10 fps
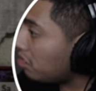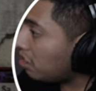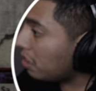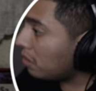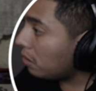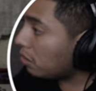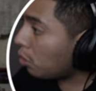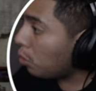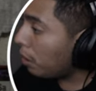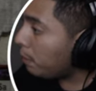Chica looks
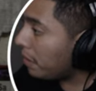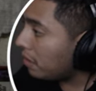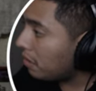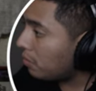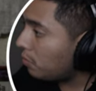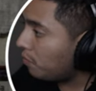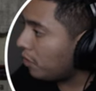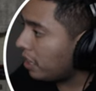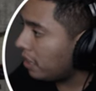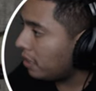creepy in this
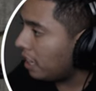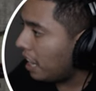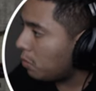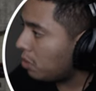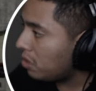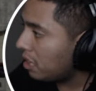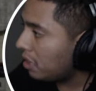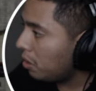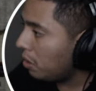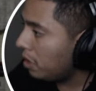freaking camera. Like,
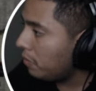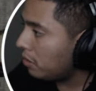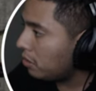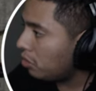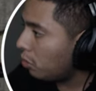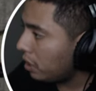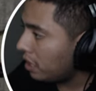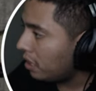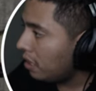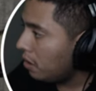not even
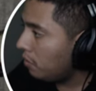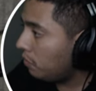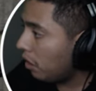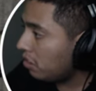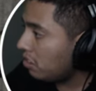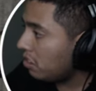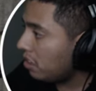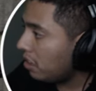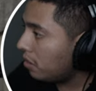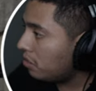joking. Foxy's in
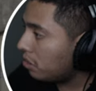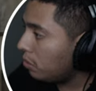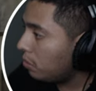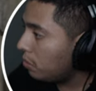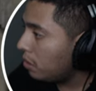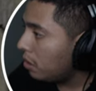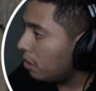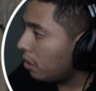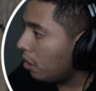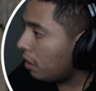here too.
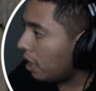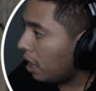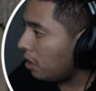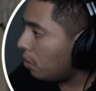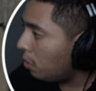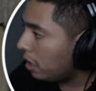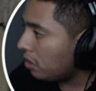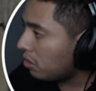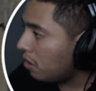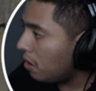Okay, I know
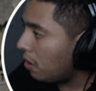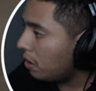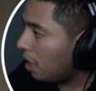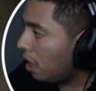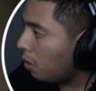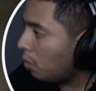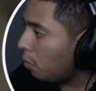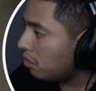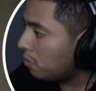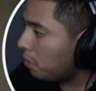he's gone. I don't know
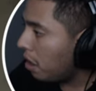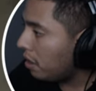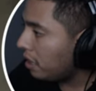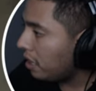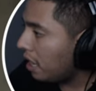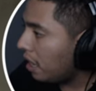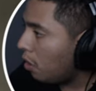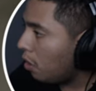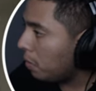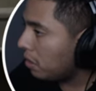where's Bonnie at.
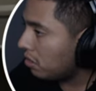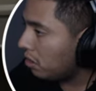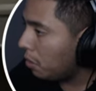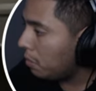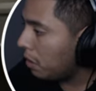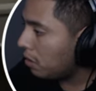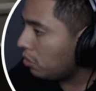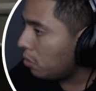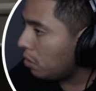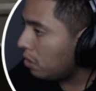Hope he doesn't come in my
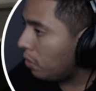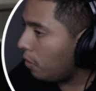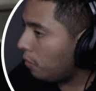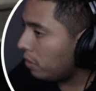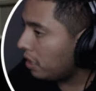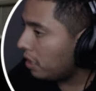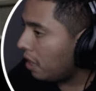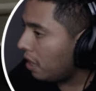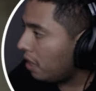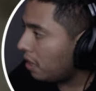door. Hopefully
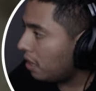not.